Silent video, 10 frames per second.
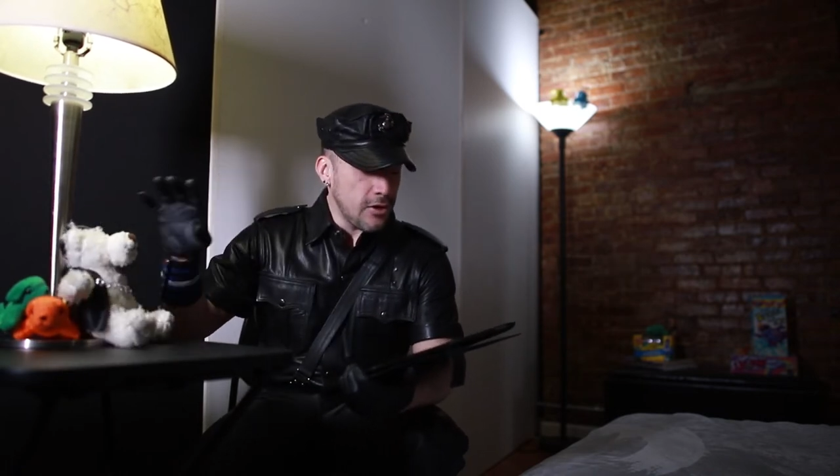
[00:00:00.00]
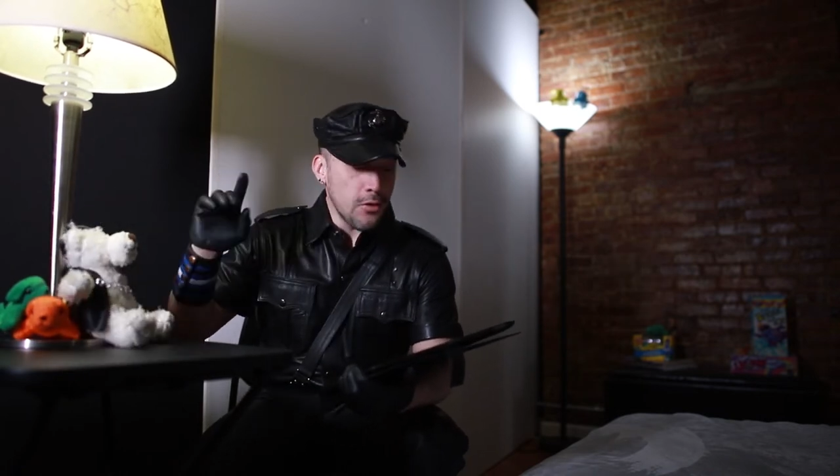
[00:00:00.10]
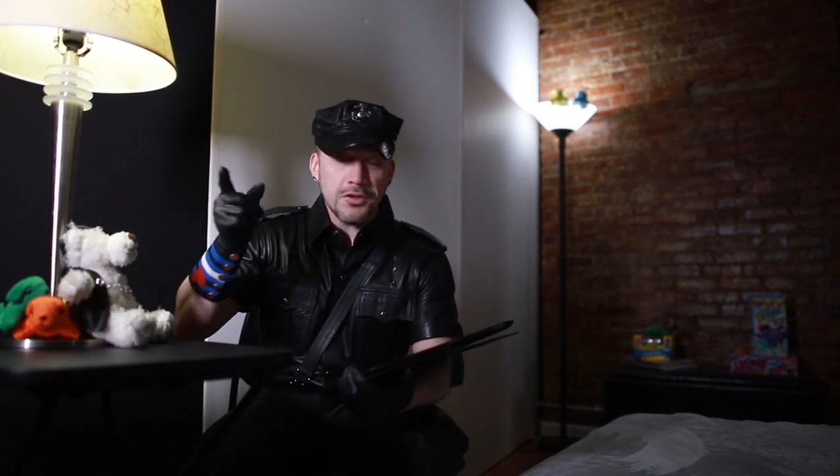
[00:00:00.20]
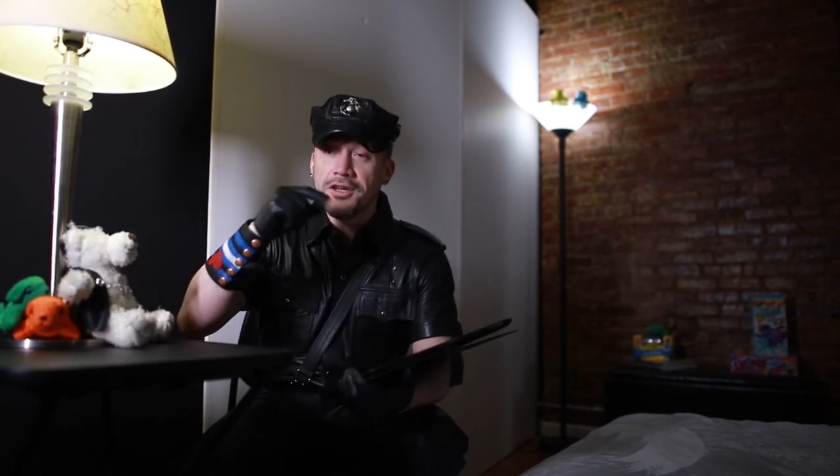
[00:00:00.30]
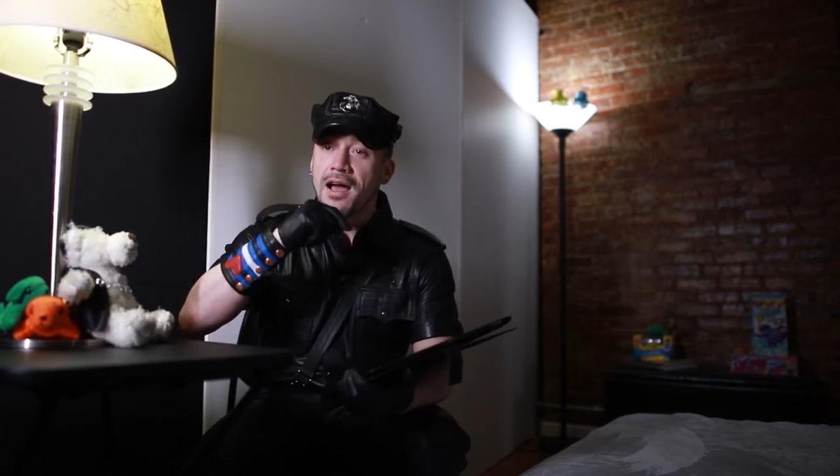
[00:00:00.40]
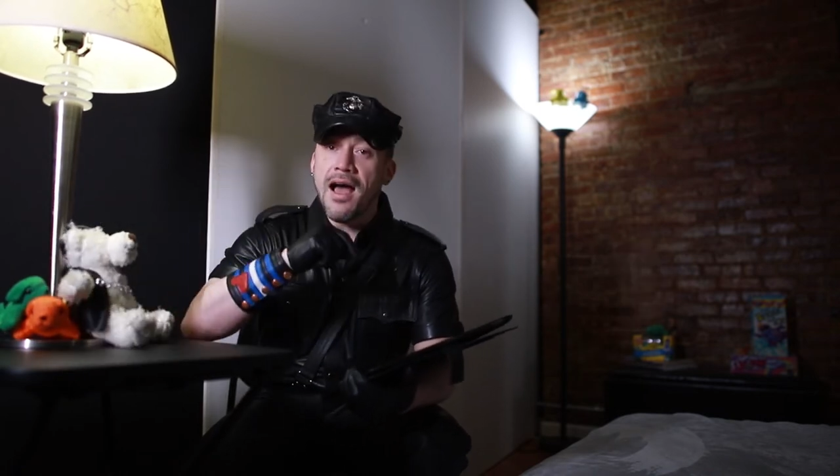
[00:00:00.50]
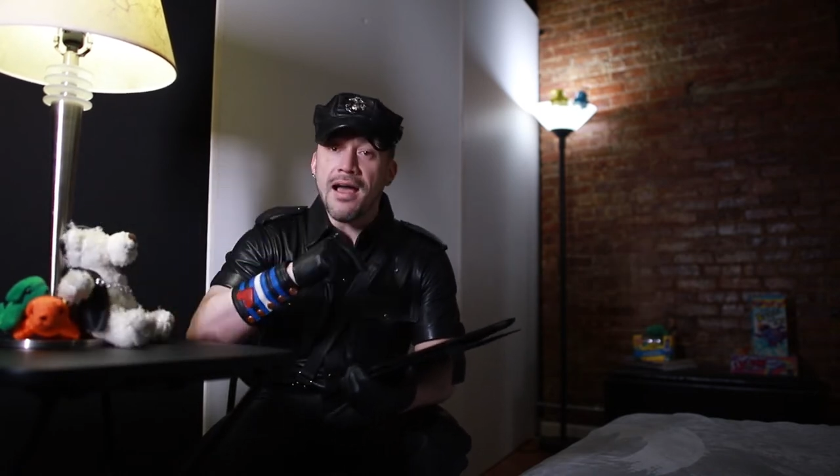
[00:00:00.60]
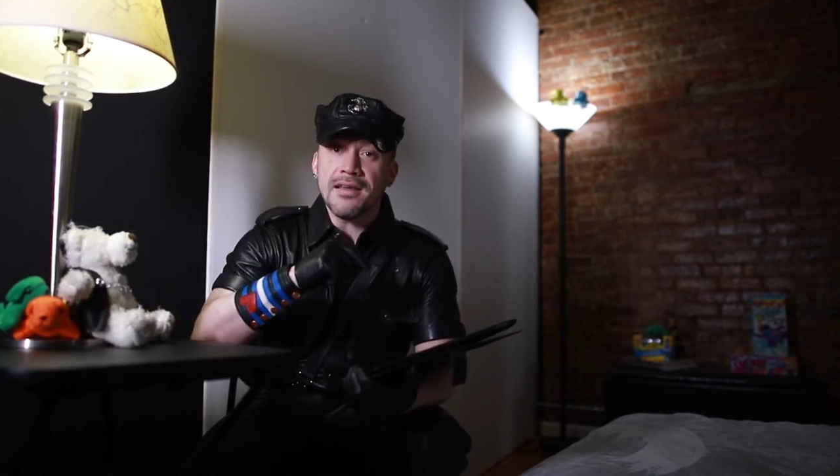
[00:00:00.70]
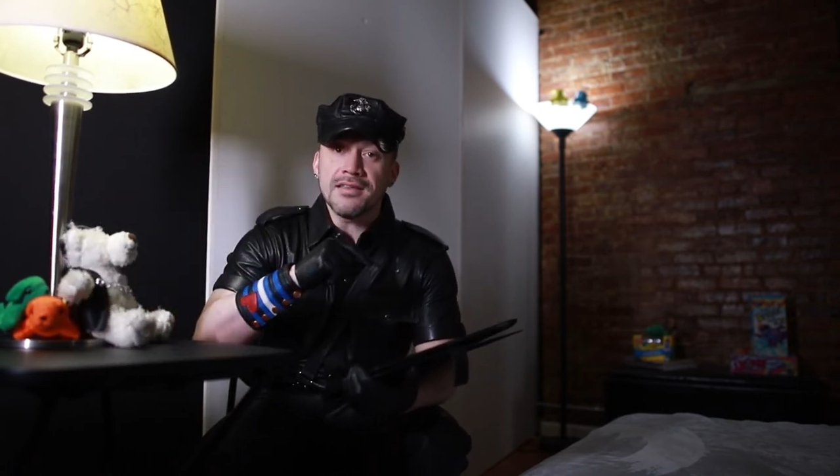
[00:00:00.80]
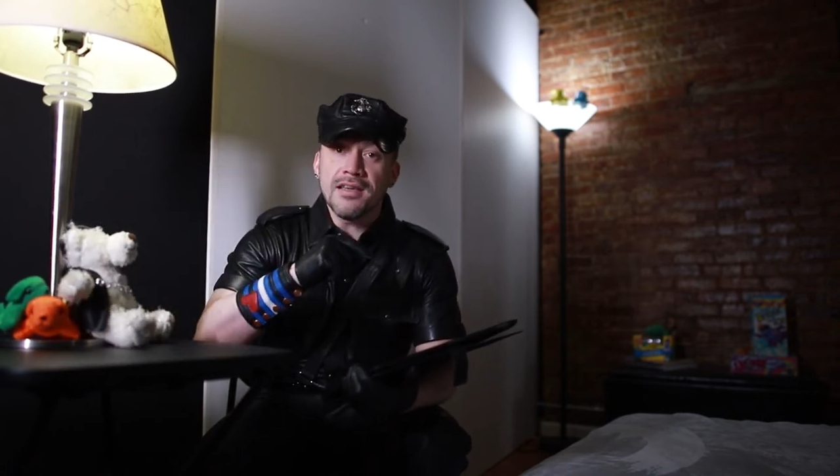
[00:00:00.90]
Close your
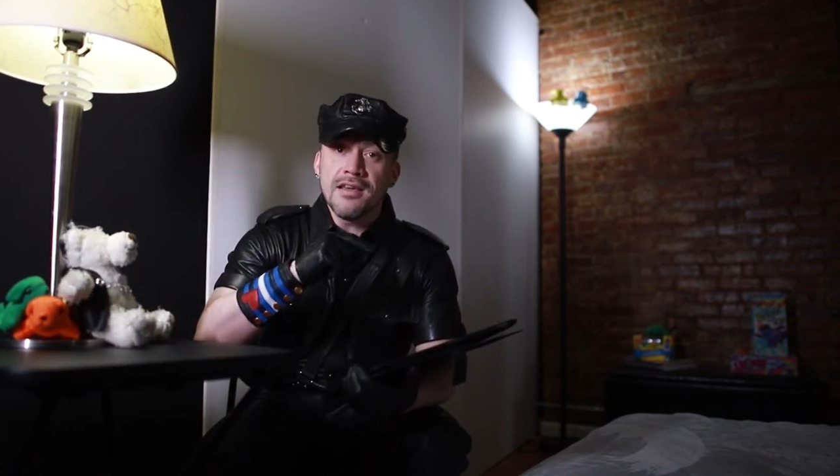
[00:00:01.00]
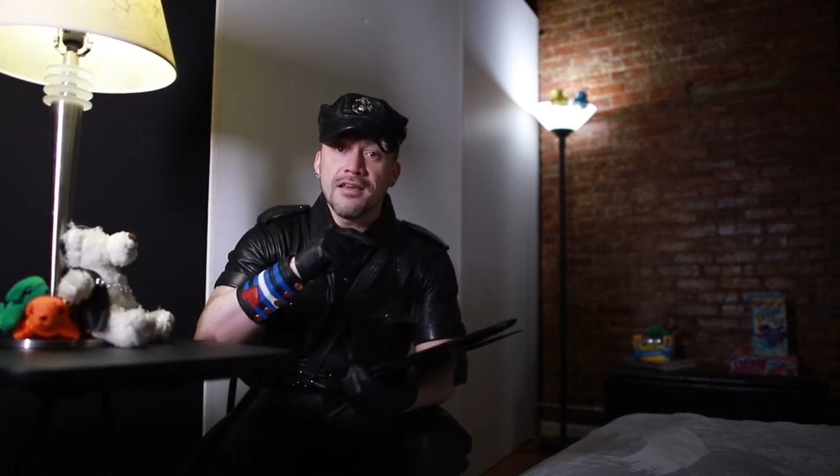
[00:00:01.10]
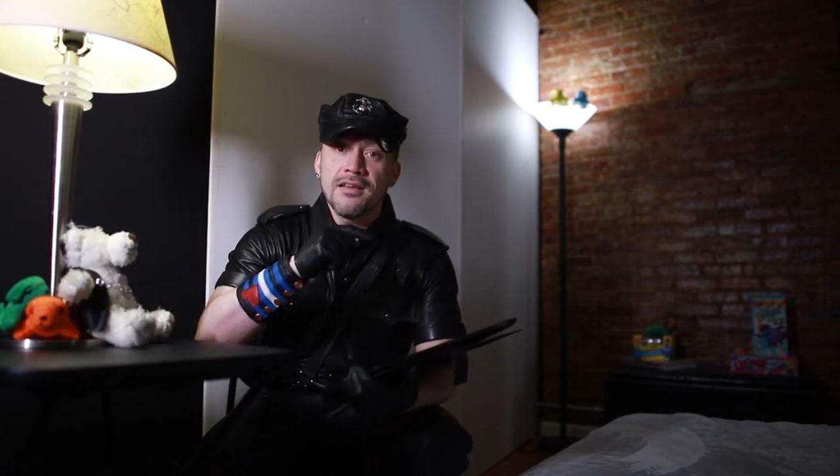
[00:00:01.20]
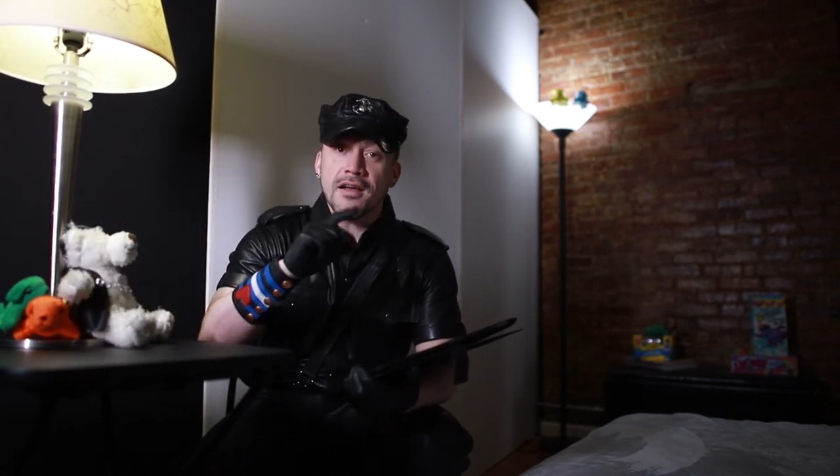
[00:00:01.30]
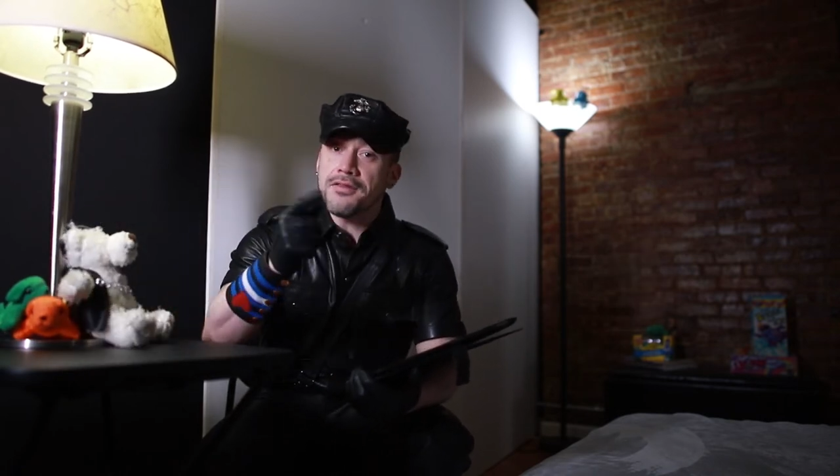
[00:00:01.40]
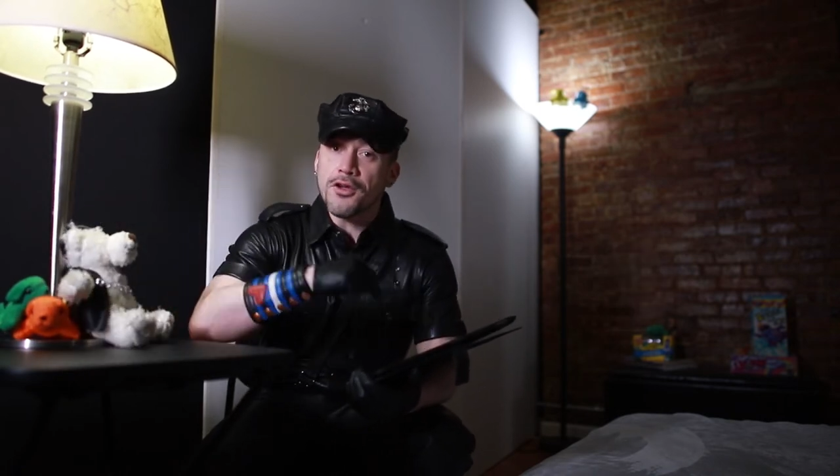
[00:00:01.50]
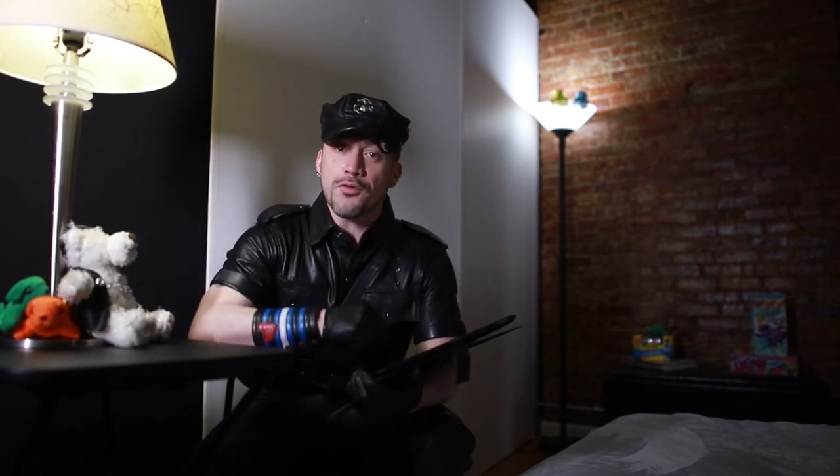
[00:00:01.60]
eyes, cut the